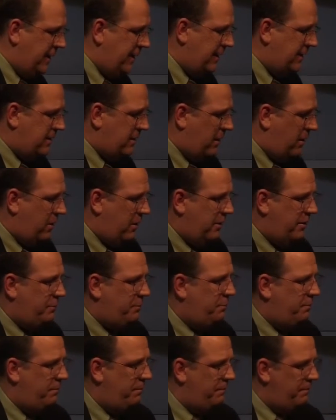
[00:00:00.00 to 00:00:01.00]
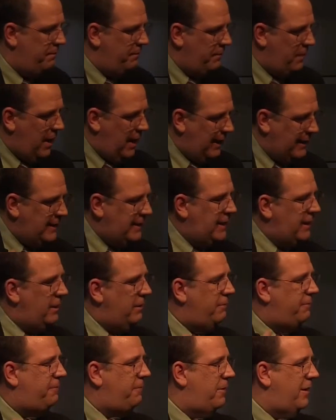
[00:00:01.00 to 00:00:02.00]
think that's a hard
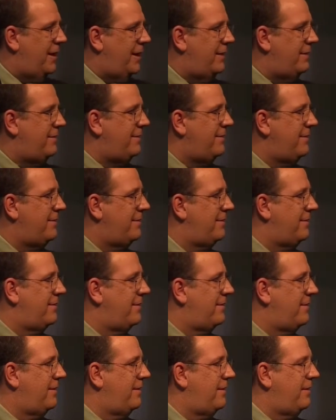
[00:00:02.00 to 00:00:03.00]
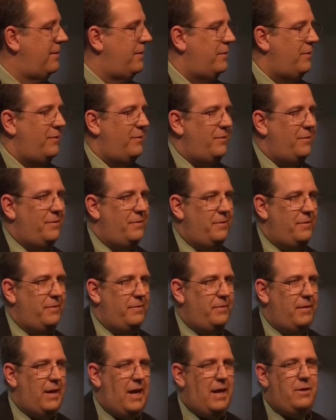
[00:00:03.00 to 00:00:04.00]
idea for us.
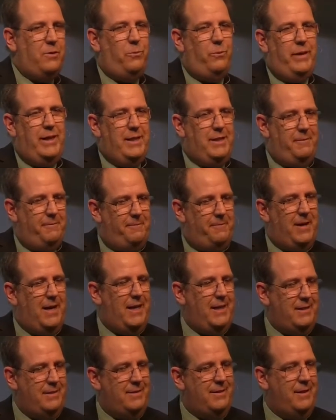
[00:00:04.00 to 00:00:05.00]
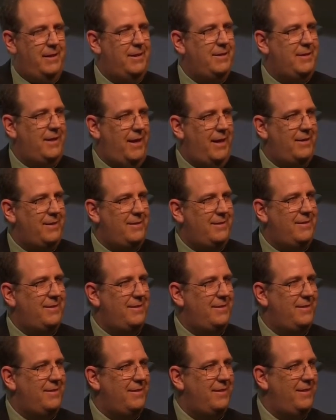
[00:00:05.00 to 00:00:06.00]
How do we define
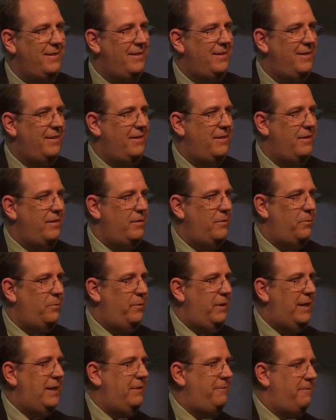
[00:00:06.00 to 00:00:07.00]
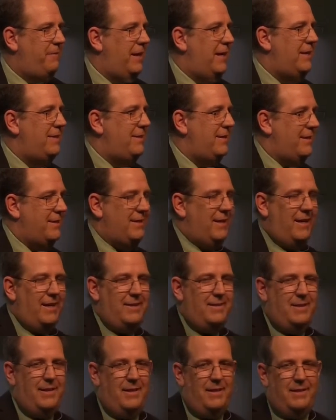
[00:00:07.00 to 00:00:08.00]
success? We define
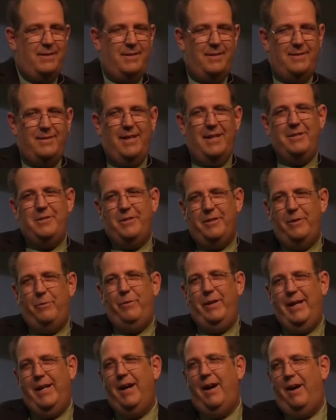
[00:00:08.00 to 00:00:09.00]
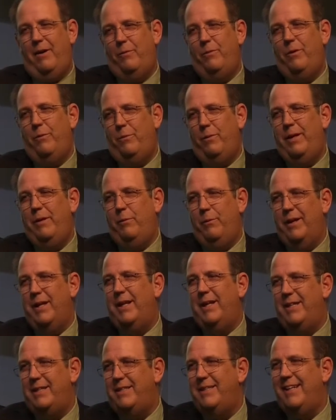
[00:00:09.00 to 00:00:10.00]
success as essentially we got what we
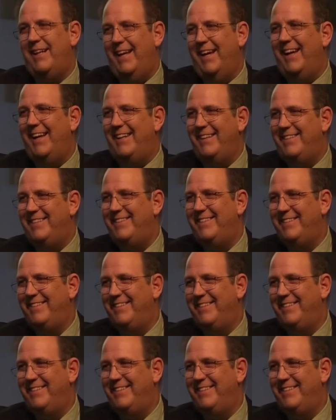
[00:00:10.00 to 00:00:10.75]
went in to get.